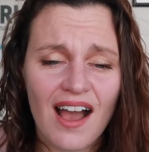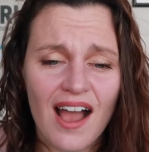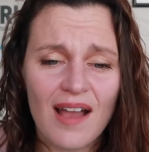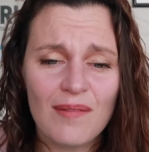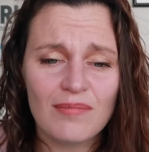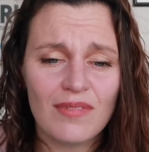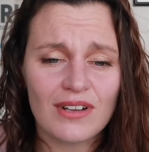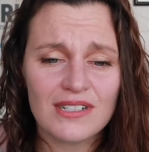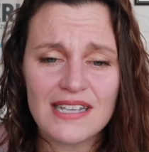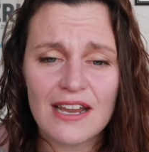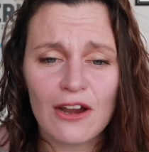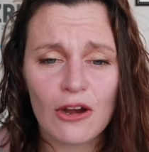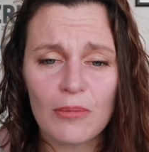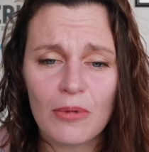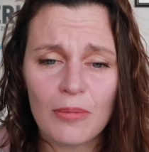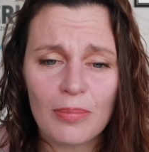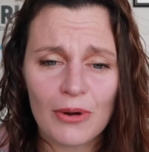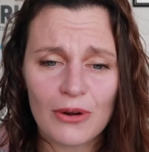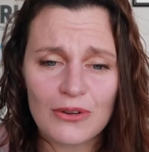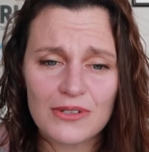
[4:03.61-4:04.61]
I'm a
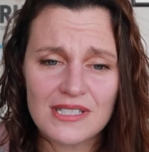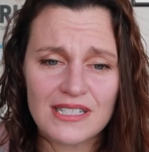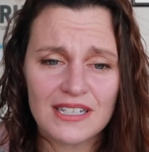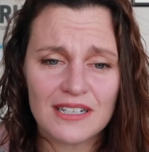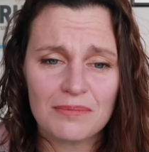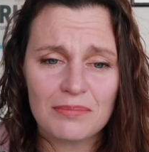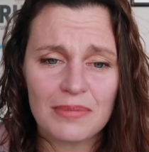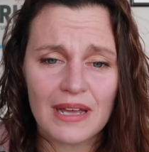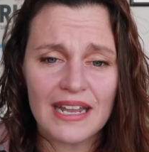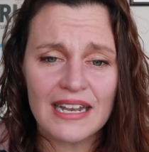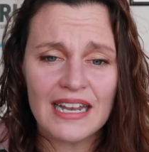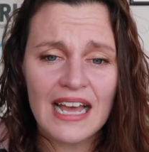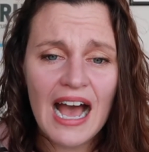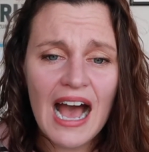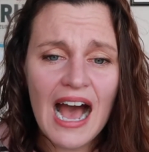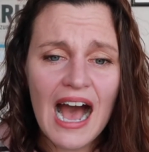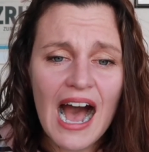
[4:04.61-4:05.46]
terrible person, but